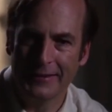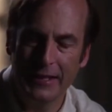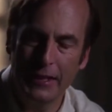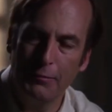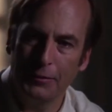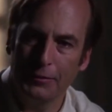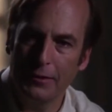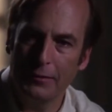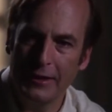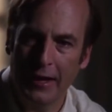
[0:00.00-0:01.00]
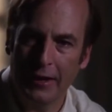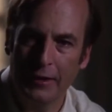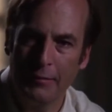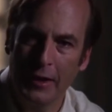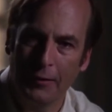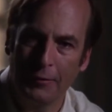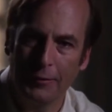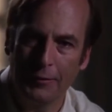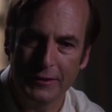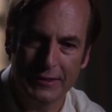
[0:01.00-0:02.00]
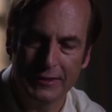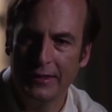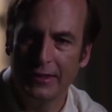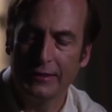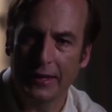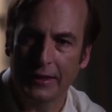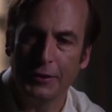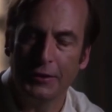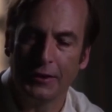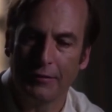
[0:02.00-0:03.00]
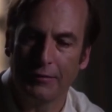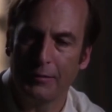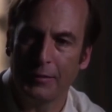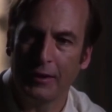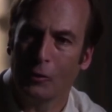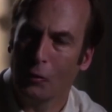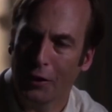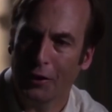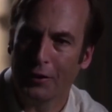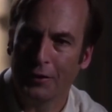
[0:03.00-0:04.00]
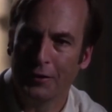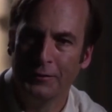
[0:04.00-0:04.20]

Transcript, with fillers: Oh, uh, I, I know it's it's just like a quick, like not a sleight of hand, but it's just like